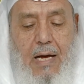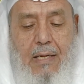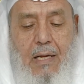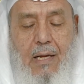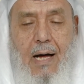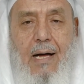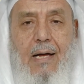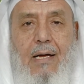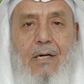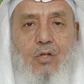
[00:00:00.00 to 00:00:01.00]
and Allah
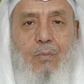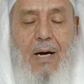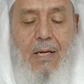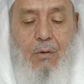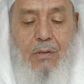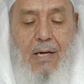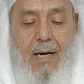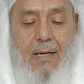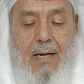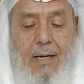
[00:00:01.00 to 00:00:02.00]
subhanahu wa
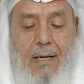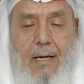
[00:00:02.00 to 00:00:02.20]
ta'ala